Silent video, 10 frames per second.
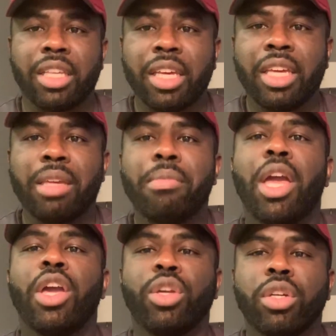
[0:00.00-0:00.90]

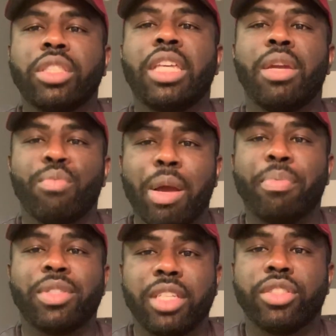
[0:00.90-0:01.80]
team, your team
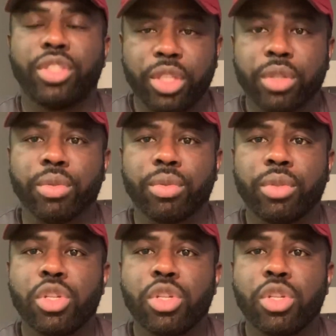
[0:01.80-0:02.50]
represents you.